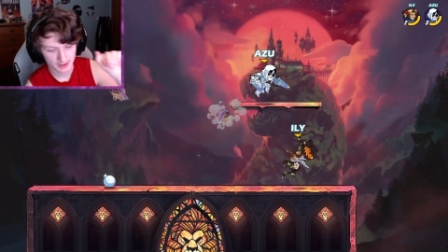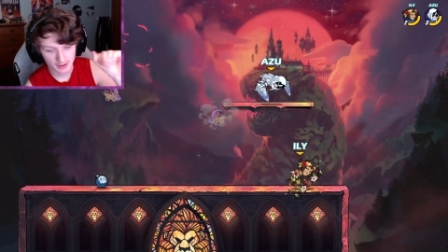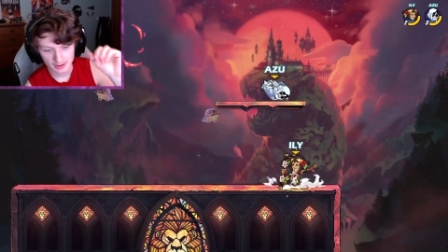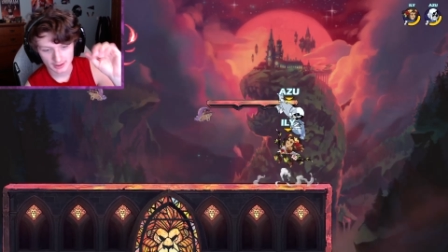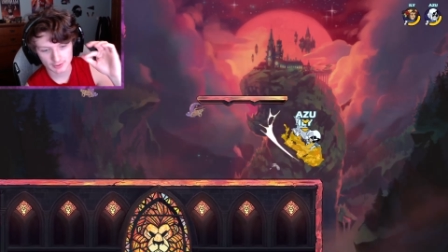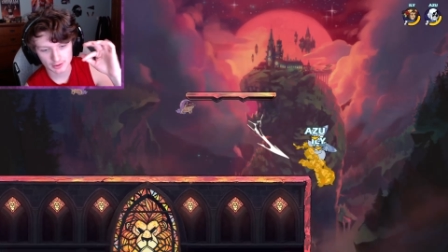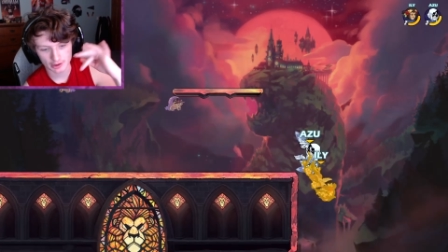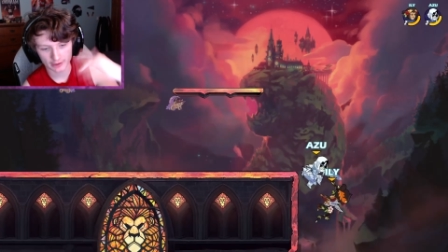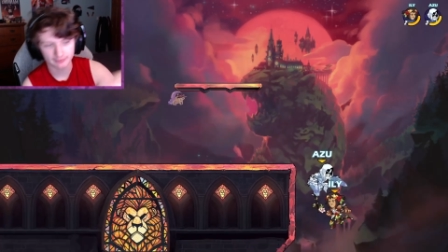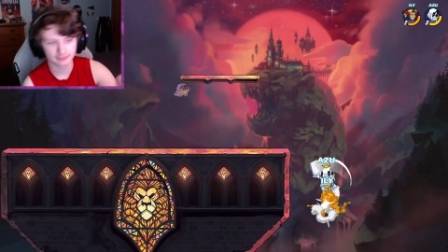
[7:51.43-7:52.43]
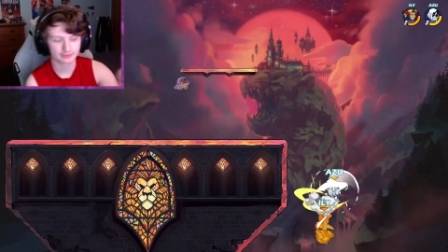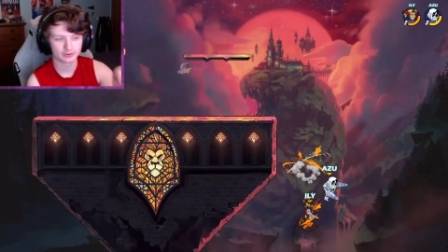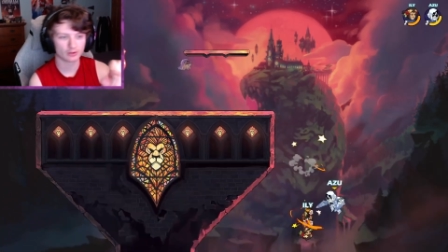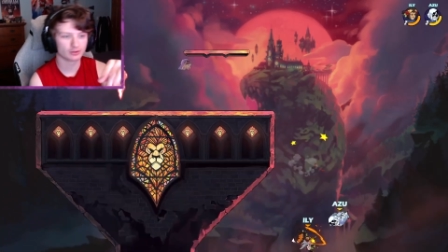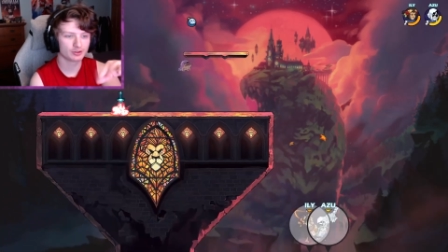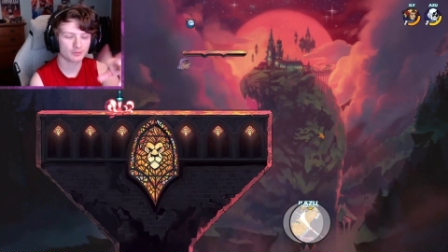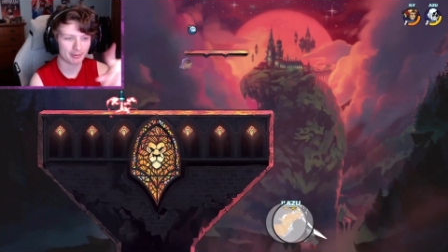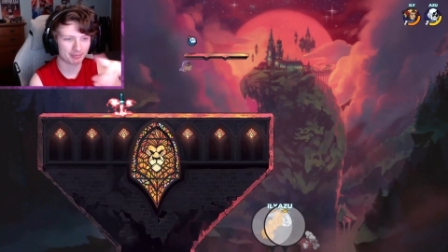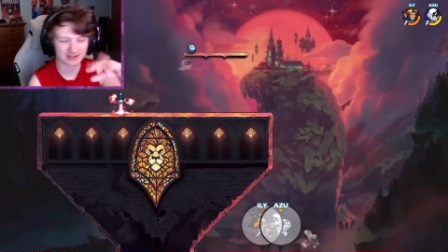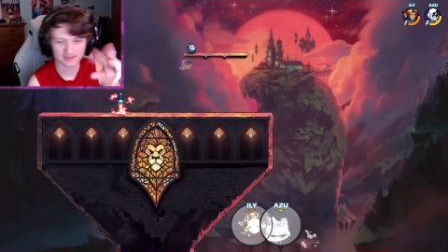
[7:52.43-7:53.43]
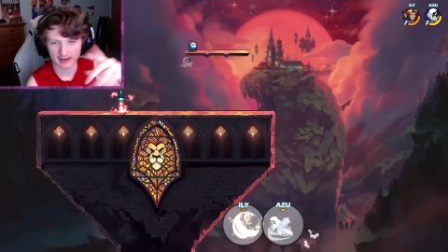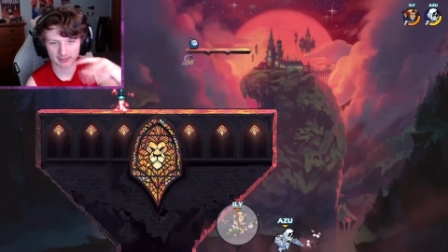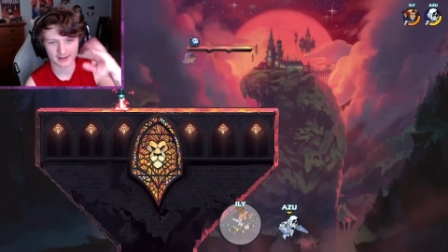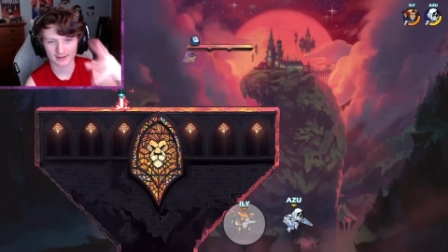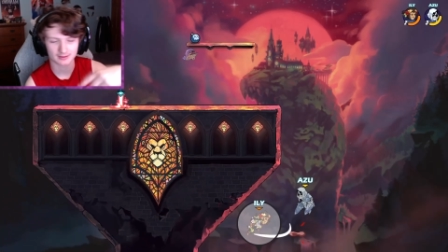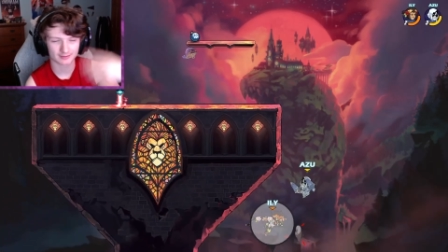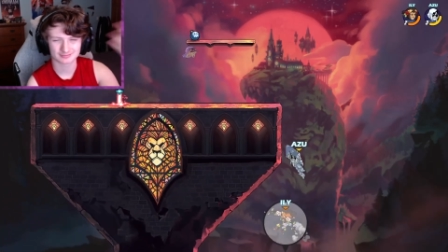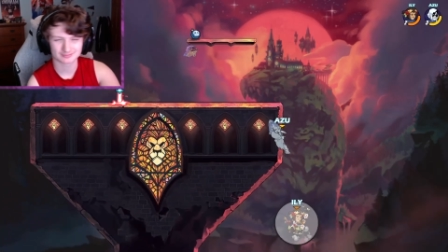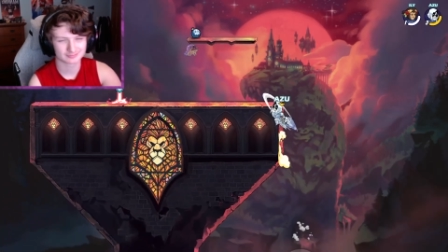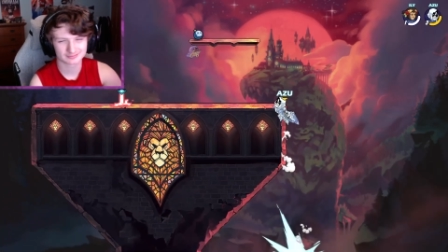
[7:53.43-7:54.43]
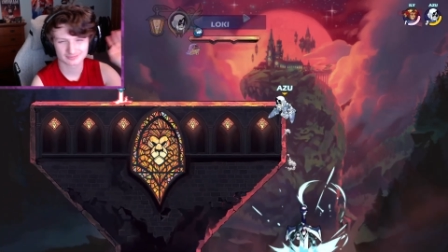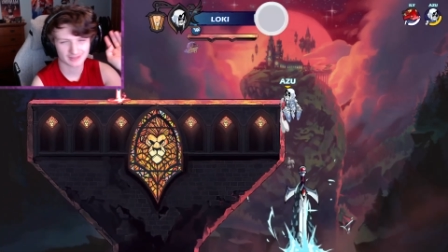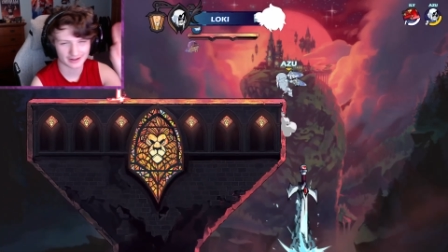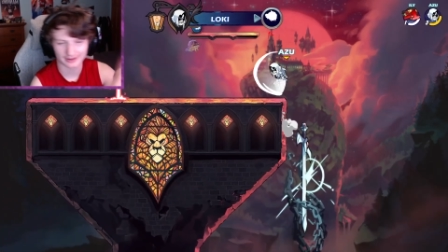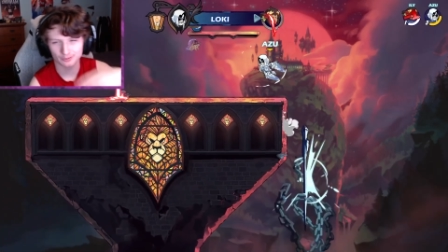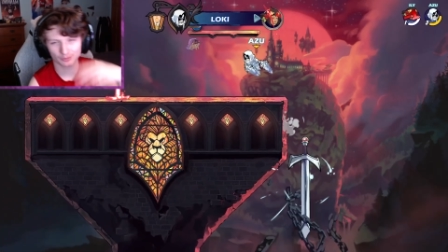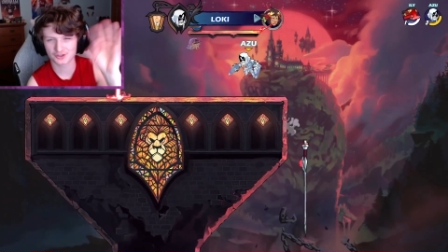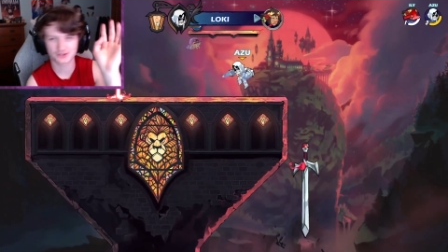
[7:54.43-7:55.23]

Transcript: if you nerf those two weapons maybe I don't know. We'll just